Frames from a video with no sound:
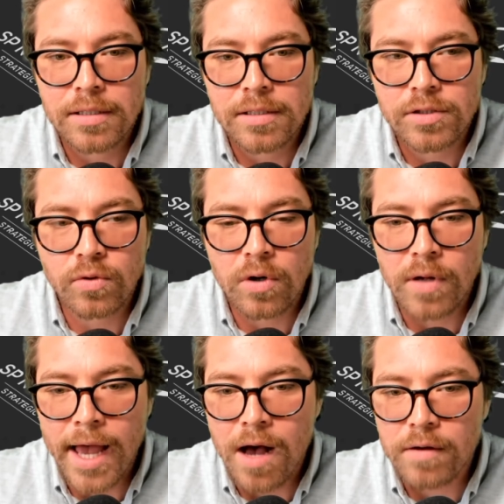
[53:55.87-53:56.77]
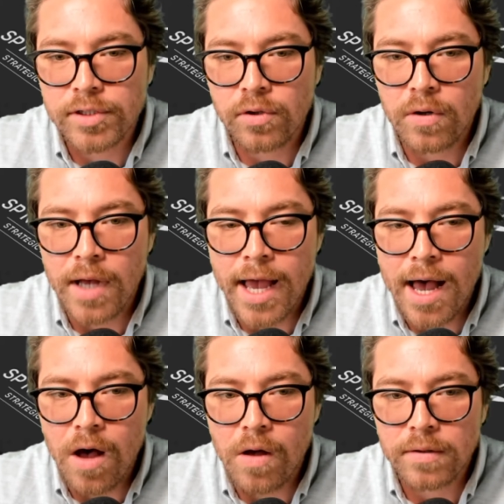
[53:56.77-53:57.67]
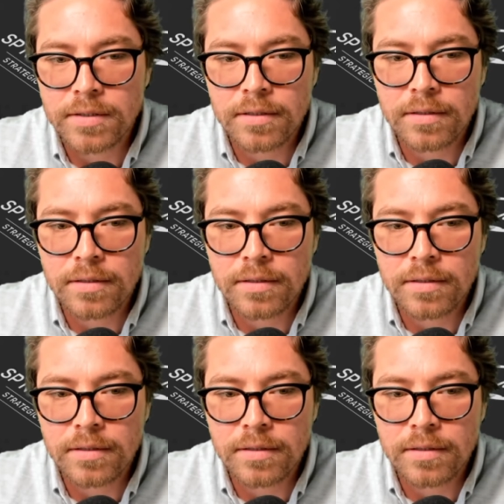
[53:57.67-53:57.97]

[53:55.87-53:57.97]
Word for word: Scroll out, scroll out.